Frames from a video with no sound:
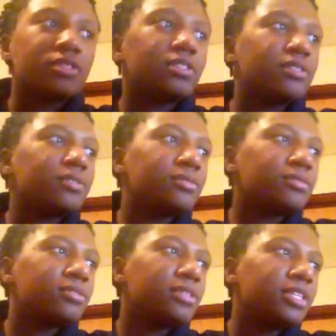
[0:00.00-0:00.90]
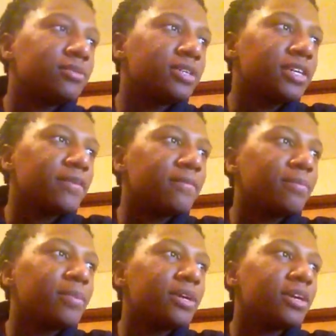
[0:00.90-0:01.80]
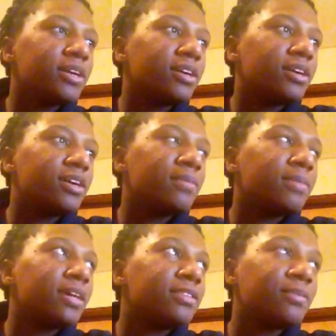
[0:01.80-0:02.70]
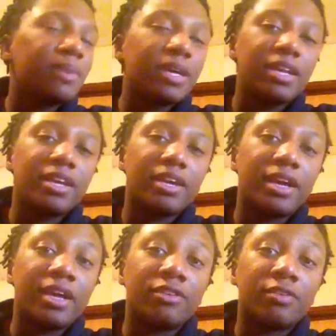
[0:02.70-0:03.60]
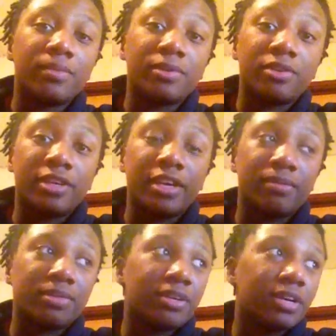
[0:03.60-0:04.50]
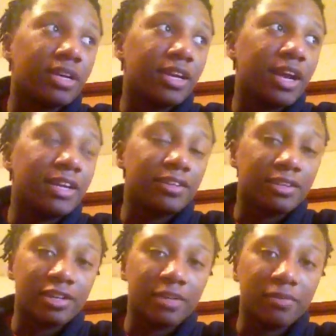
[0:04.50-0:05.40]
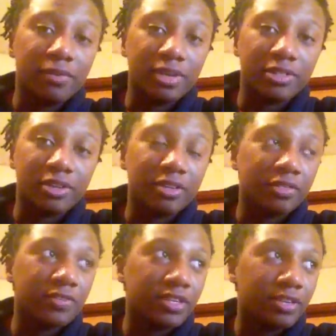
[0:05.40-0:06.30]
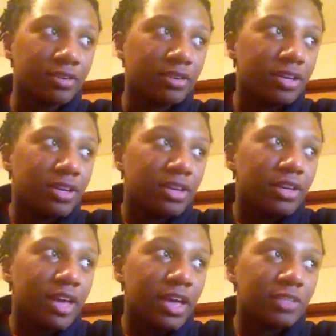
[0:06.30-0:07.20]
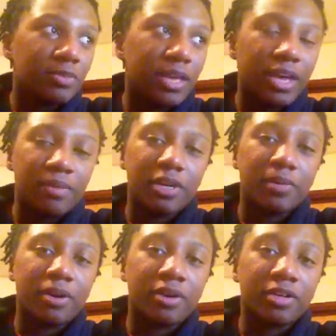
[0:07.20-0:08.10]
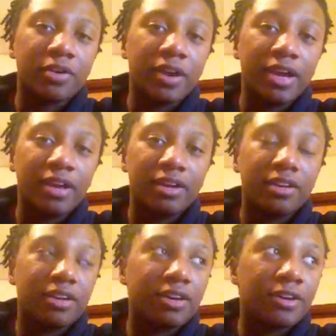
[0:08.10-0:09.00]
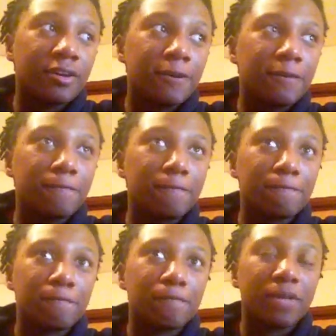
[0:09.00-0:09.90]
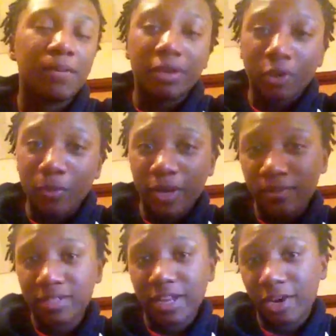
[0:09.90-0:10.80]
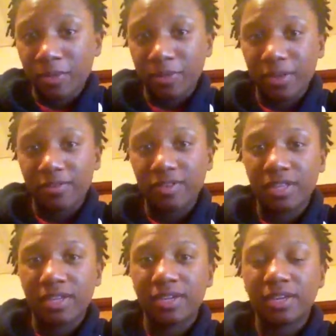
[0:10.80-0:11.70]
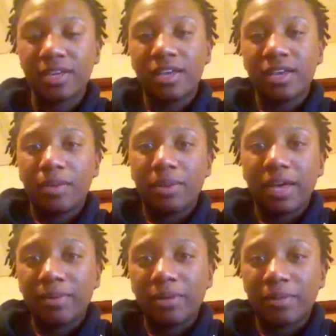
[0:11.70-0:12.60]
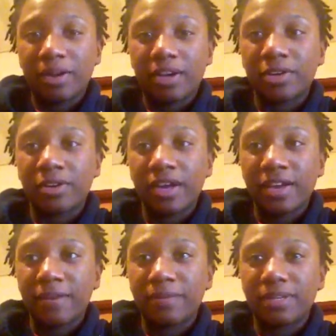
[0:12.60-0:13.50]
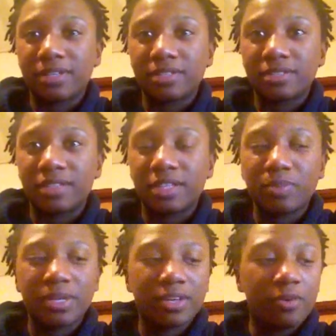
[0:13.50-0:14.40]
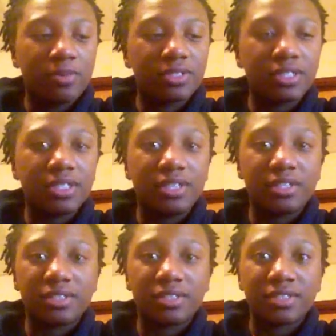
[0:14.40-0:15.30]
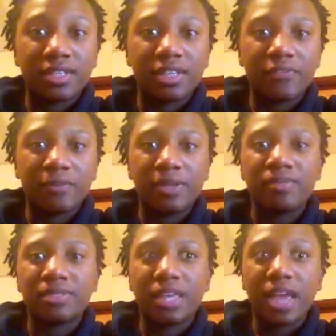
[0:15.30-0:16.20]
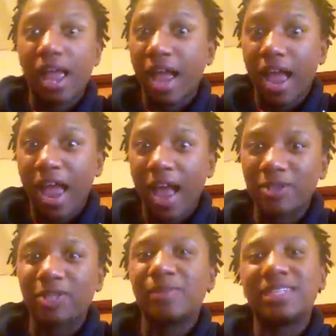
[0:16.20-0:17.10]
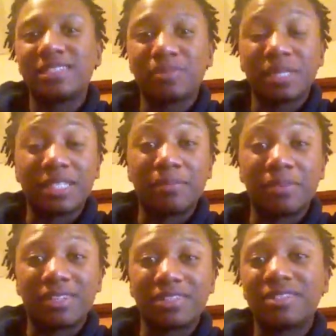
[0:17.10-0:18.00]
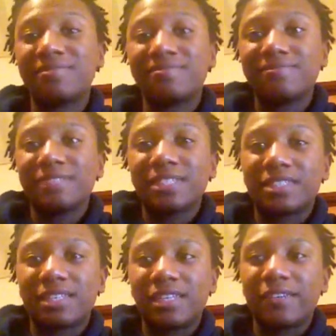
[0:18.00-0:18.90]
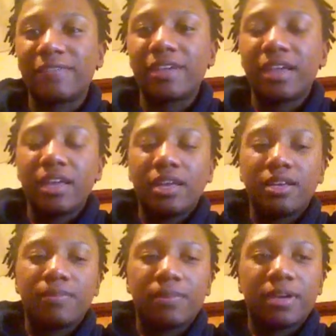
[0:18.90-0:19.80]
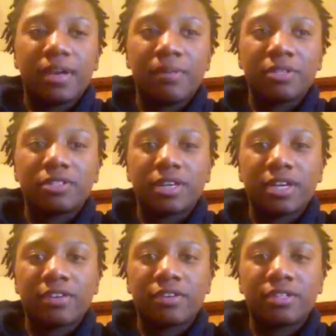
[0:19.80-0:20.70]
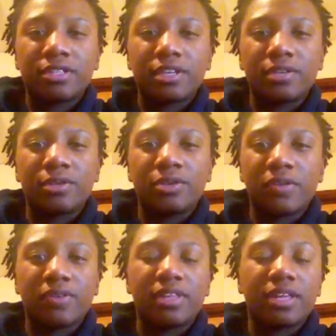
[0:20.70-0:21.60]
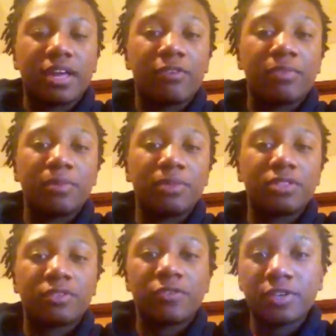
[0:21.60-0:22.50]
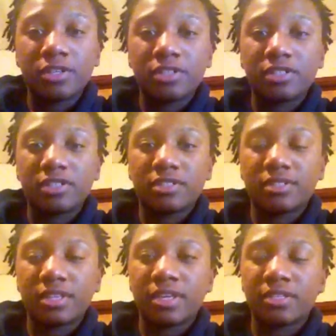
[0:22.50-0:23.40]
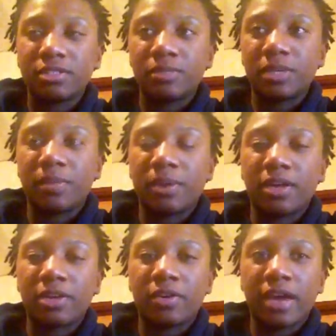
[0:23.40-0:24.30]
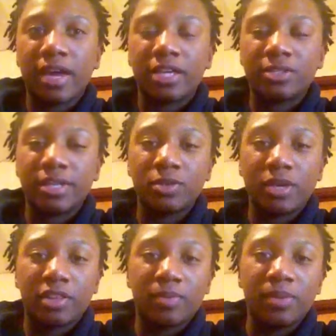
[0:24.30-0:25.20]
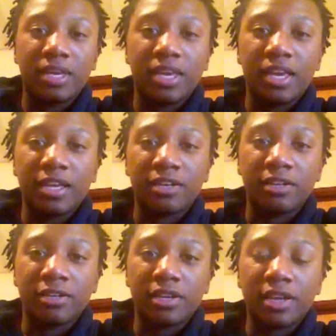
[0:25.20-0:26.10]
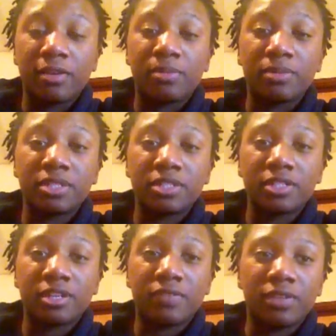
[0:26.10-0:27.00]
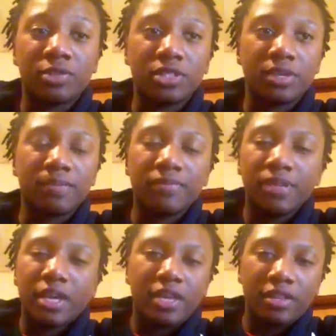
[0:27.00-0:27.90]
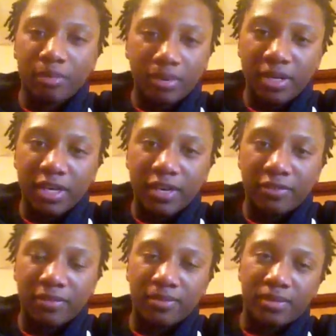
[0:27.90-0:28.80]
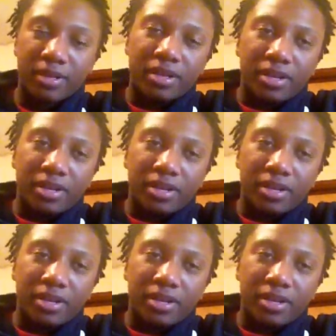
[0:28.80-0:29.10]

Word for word: So that's where I am. But um, somebody, I don't remember your name, I'm sorry. I didn't look it up before I started this video asked me how to become an honor grad. Um, I'm not gonna promise that I remember everything, but how to become an honor grad because it's been almost a year since I left with BMT. It's amazing. It's been ten months since I left, but I'm gonna try to tell you everything I remember. So first thing to become an honor grad is that you have to be in a leader, in a position of leadership, and there are plenty of them.